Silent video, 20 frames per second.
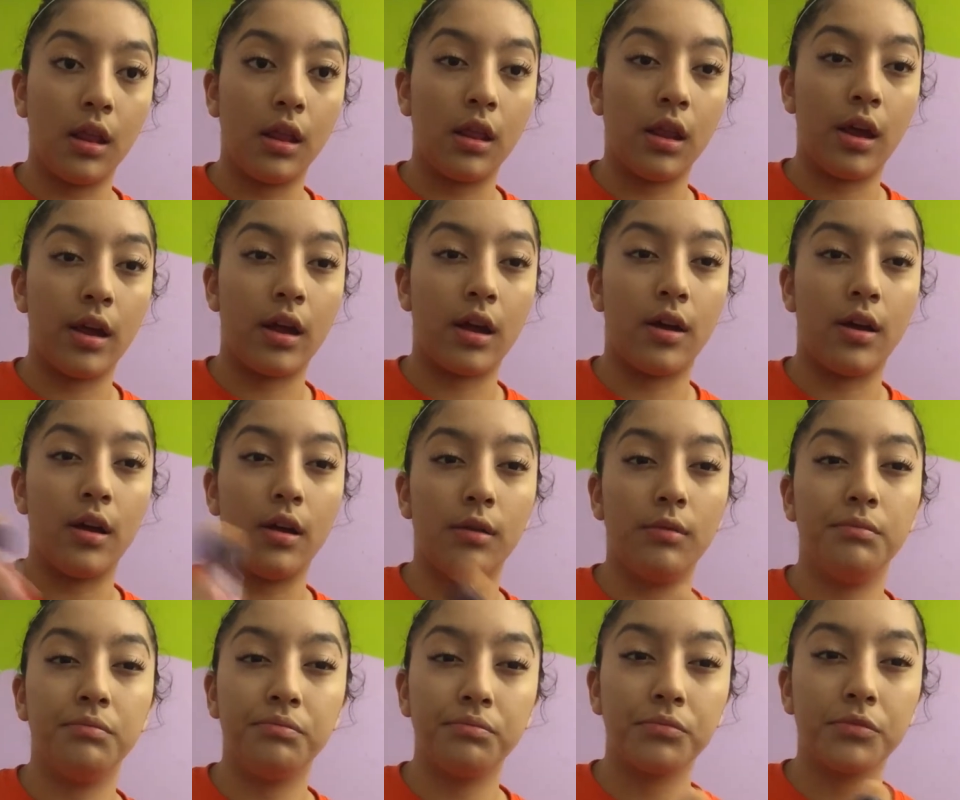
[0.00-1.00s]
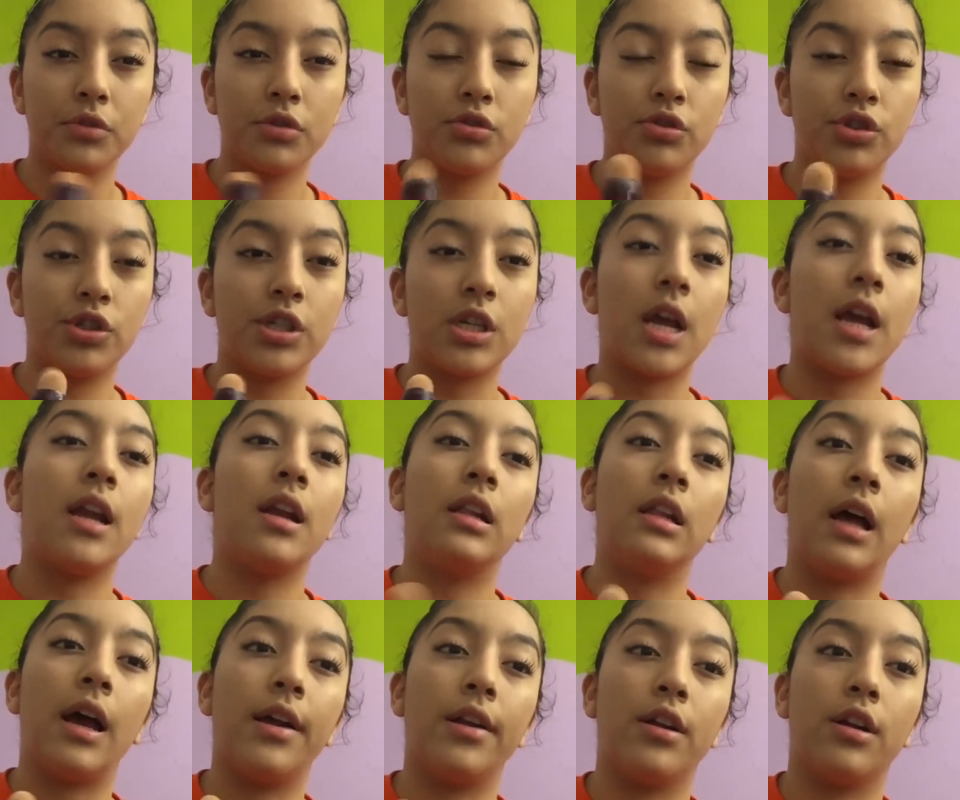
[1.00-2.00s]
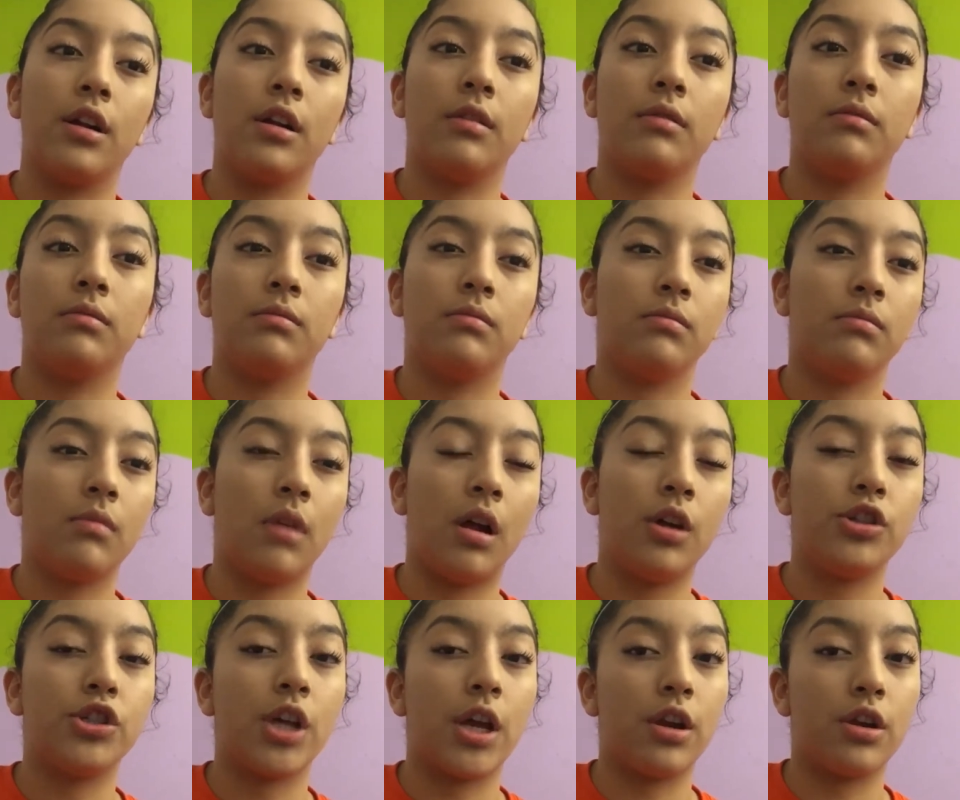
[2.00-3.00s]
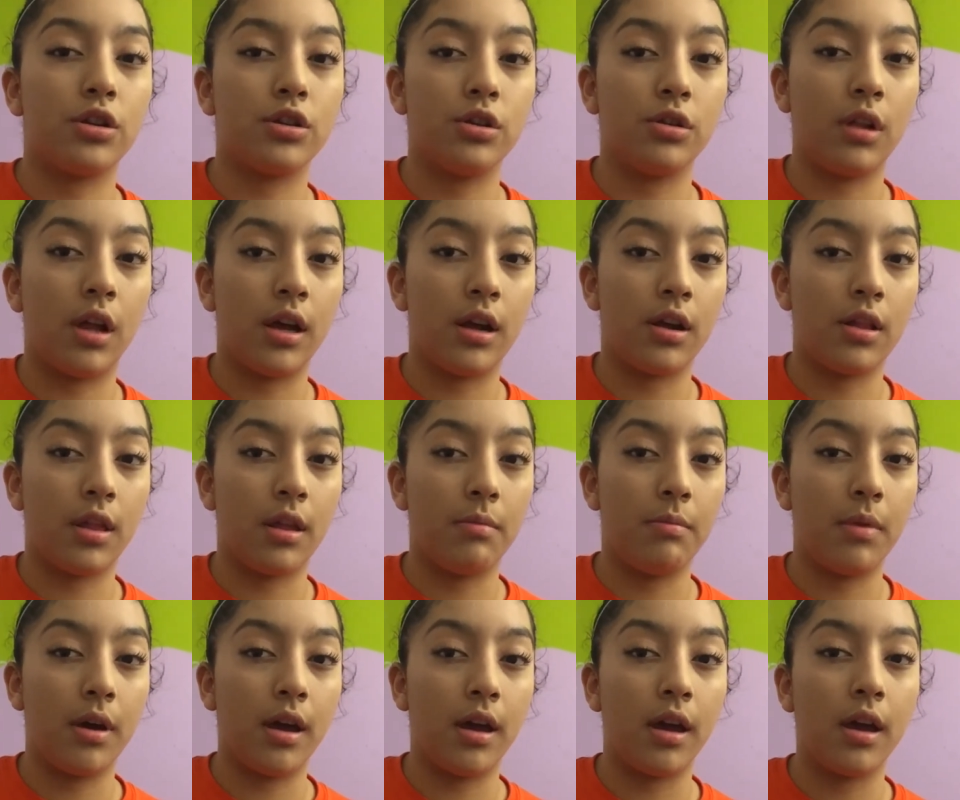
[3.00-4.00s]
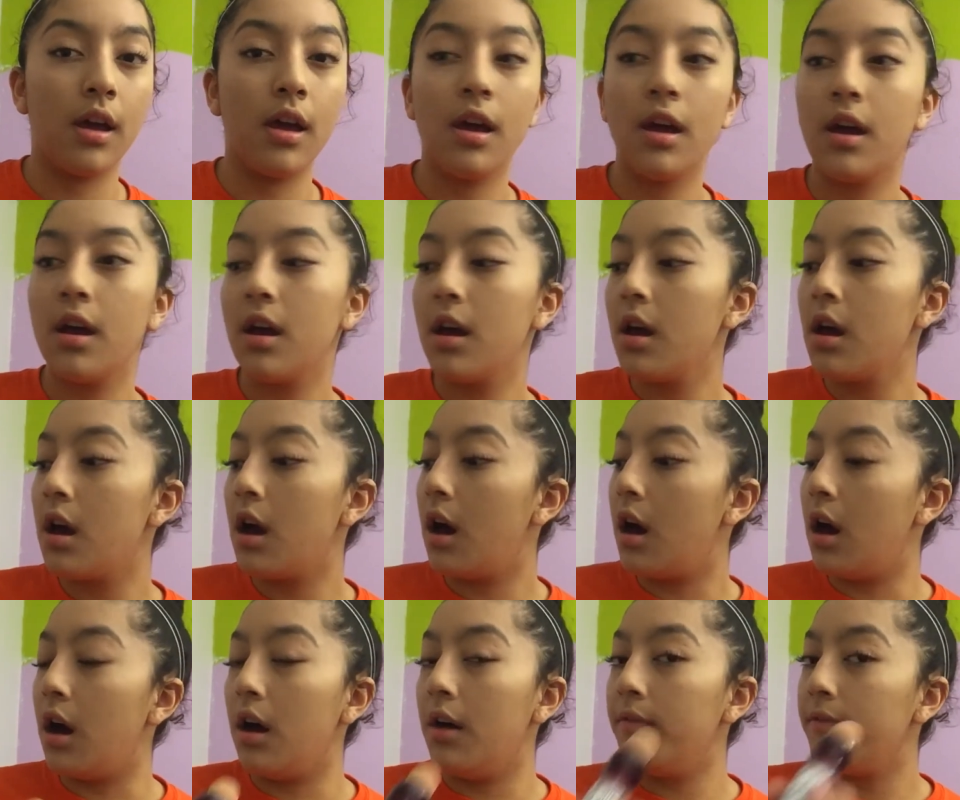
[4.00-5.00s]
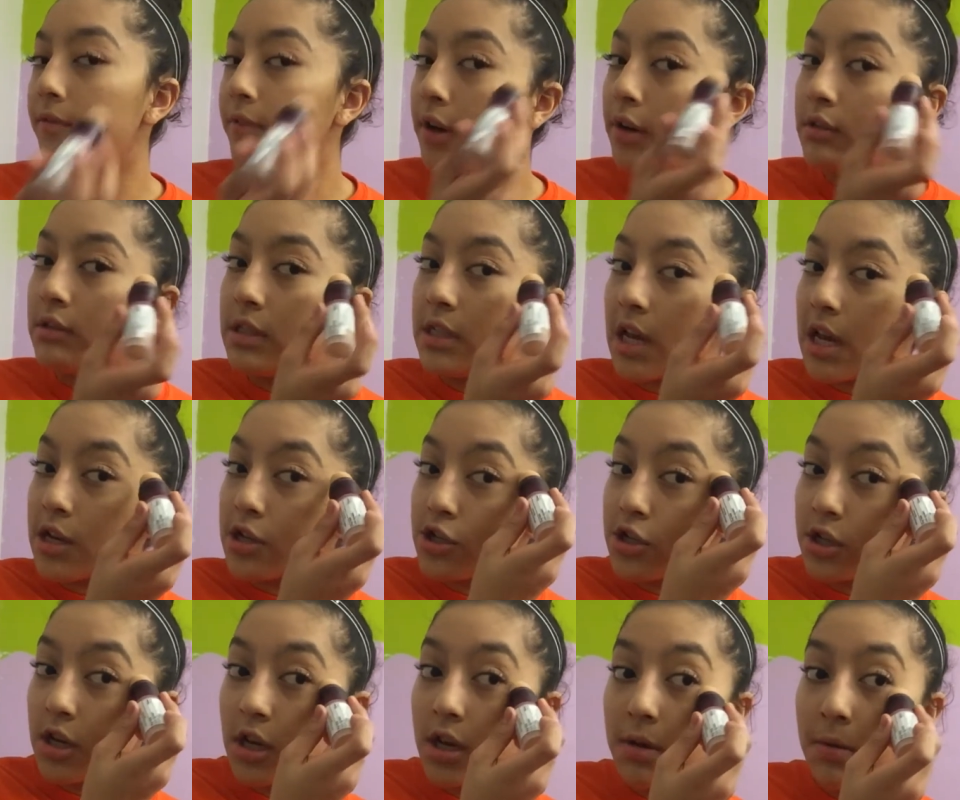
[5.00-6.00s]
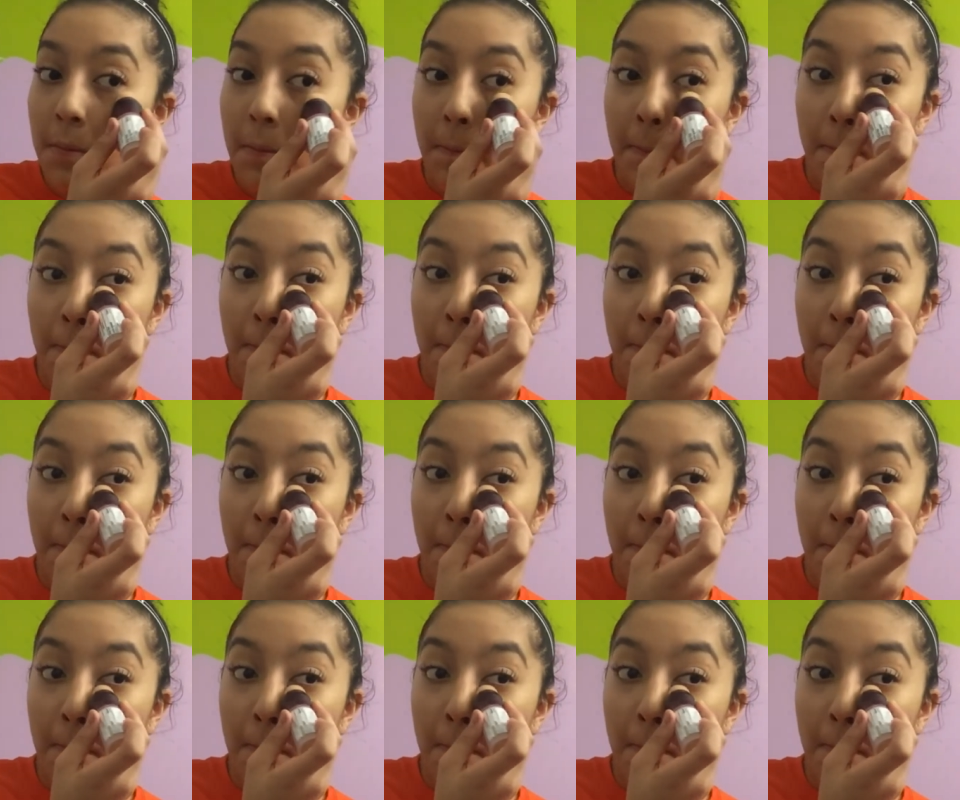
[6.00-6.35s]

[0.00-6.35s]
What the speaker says: like a shade lighter, a shade or two lighter than my foundation,